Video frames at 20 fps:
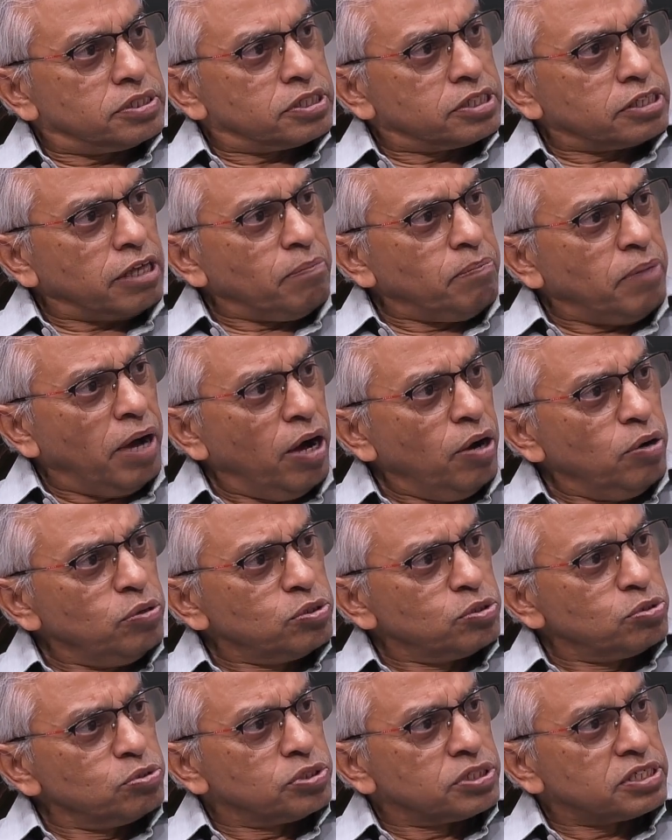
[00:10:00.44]
somehow
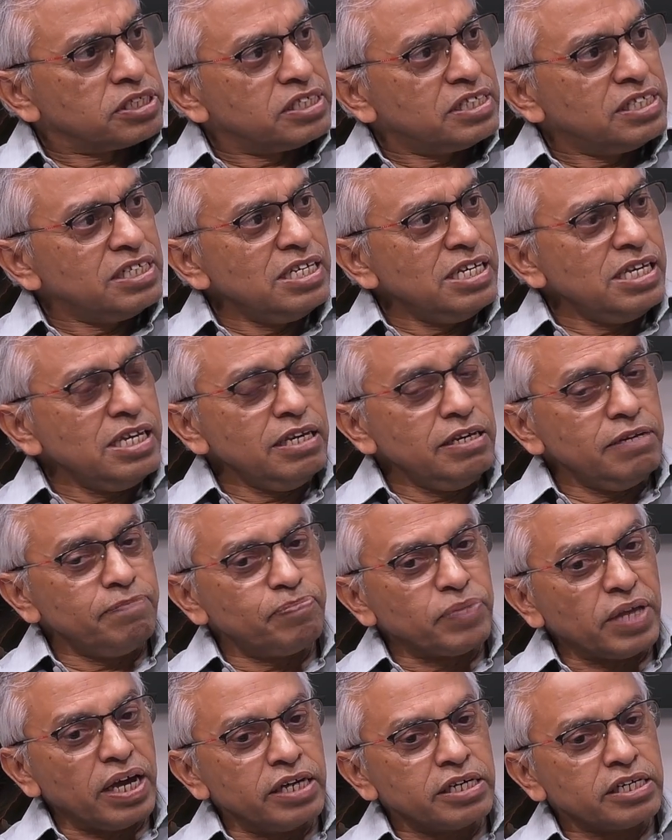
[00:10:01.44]
to see
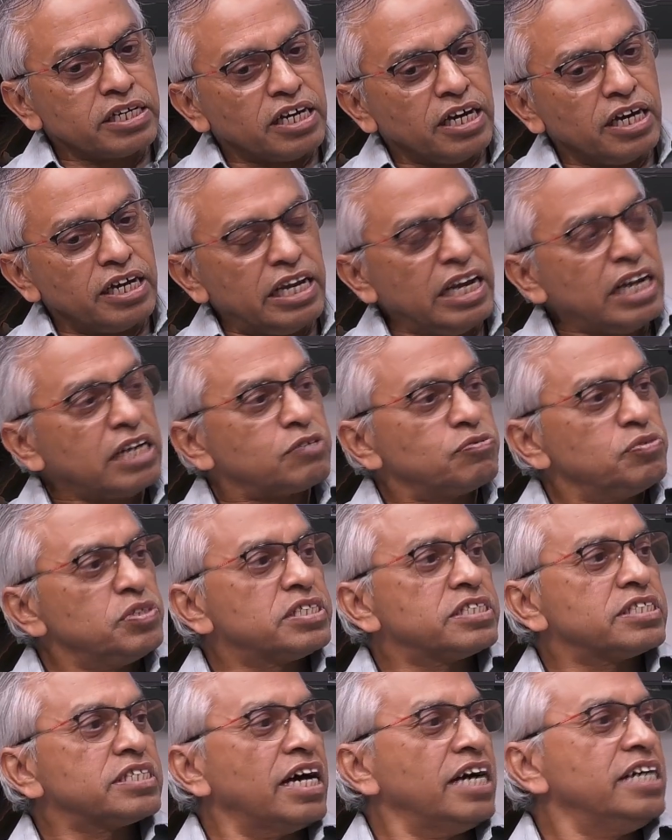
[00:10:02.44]
and connect
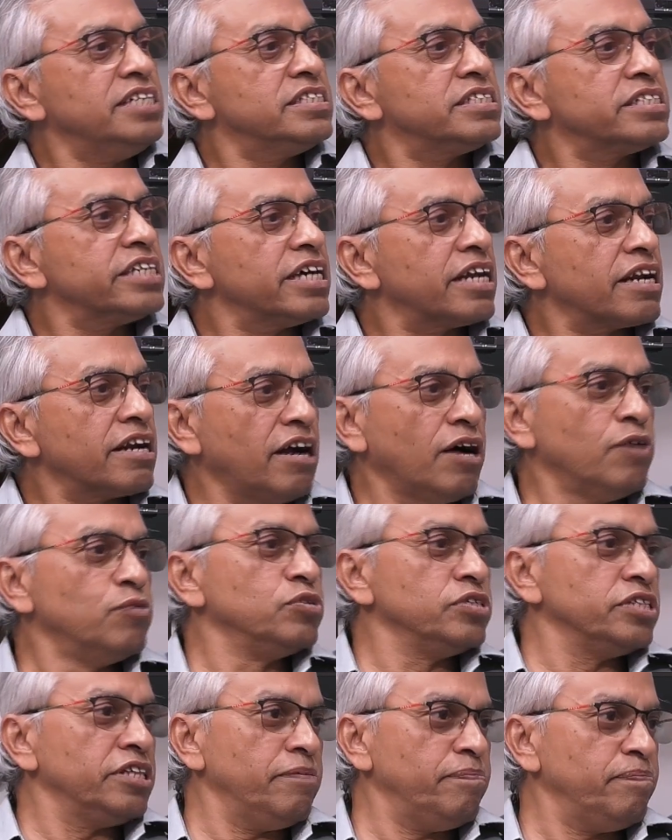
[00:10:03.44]
with science
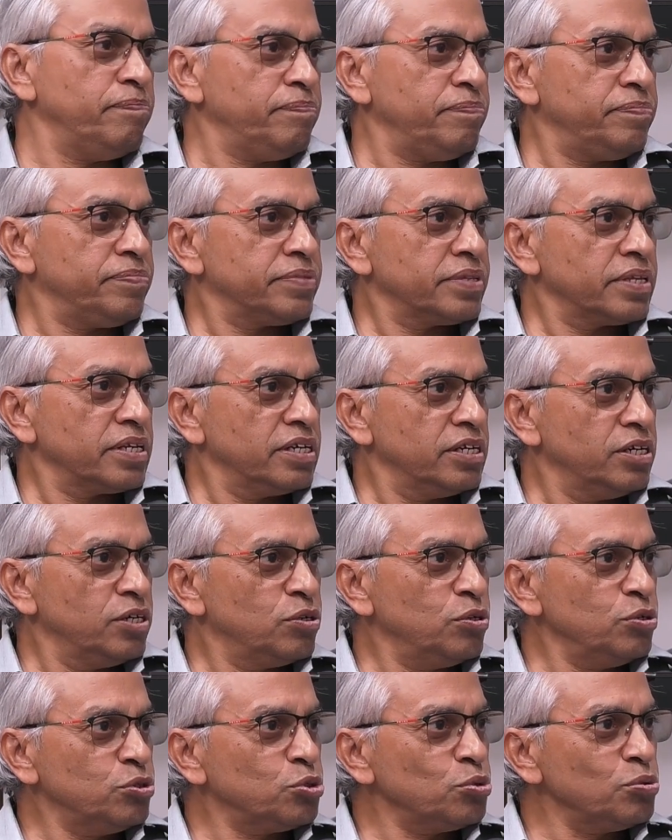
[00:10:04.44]
around them,
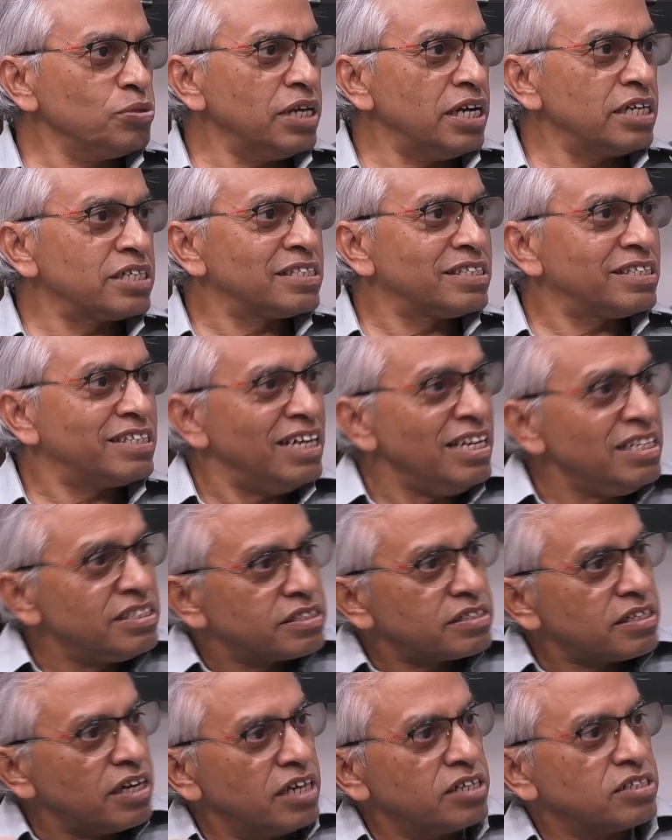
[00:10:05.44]
so that they
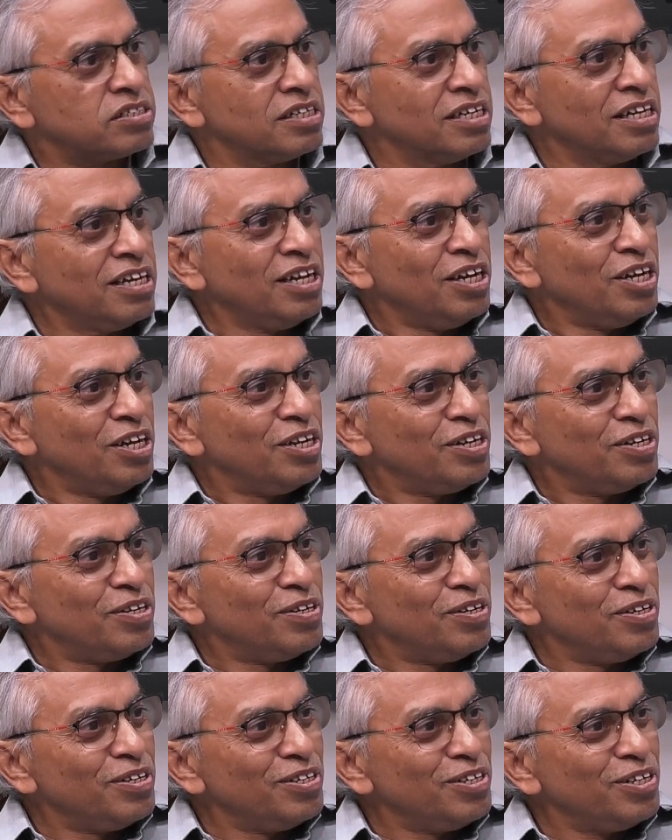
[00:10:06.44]
start
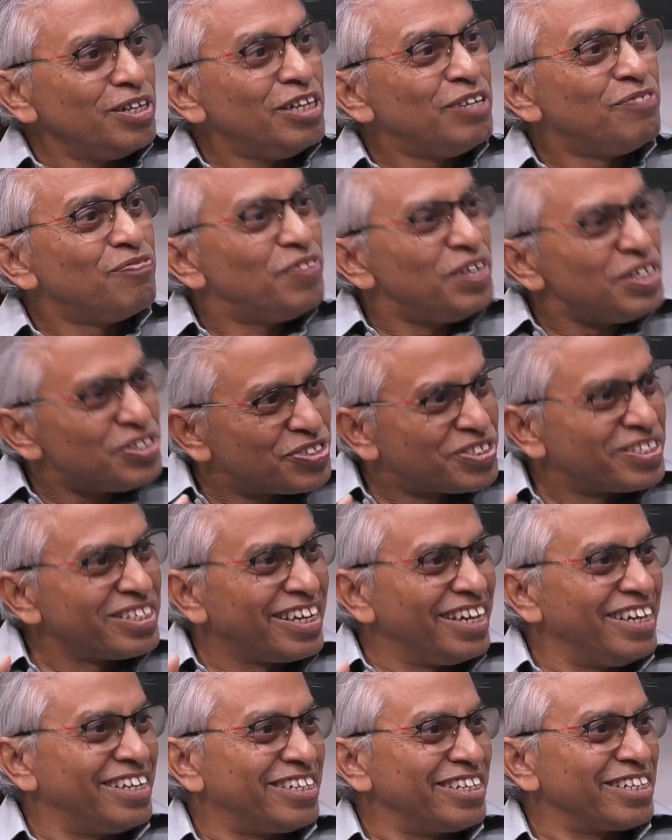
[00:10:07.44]

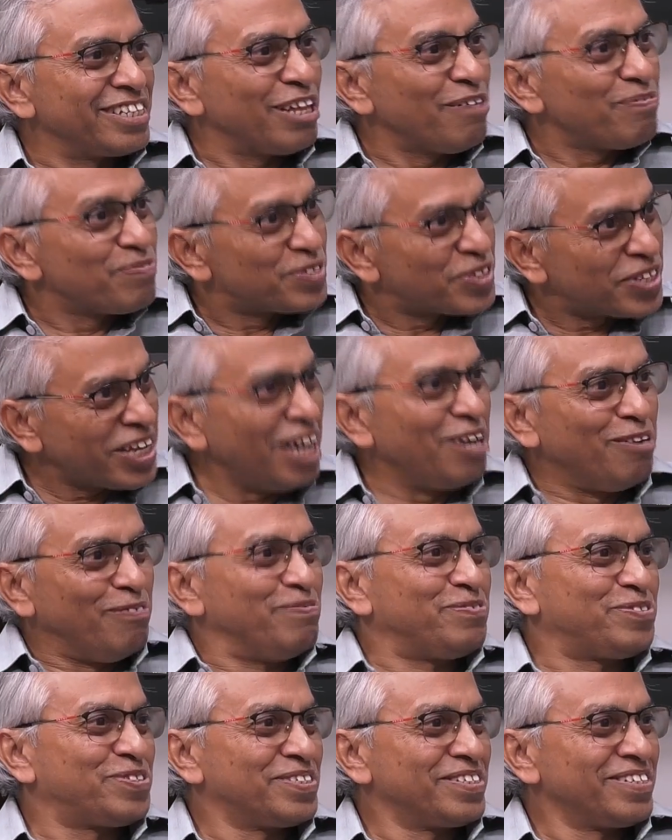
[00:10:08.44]
investigating
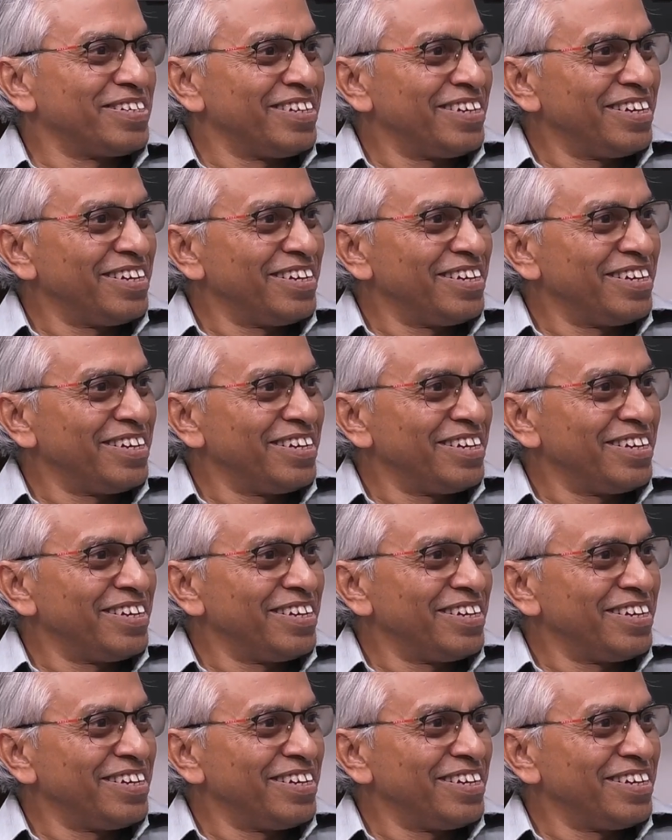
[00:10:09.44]
themselves.